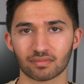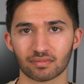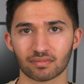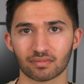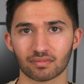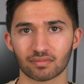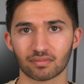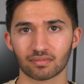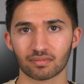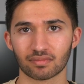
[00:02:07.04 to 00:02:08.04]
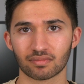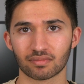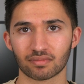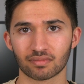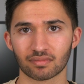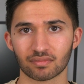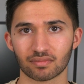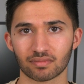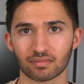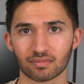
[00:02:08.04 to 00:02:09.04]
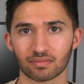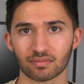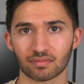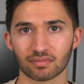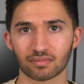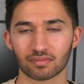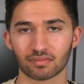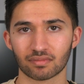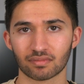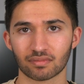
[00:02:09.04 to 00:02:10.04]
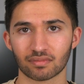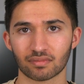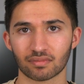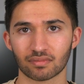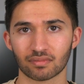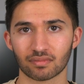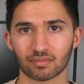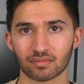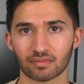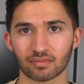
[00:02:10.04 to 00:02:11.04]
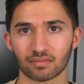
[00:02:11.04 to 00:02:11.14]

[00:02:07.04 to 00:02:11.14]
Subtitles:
(silent)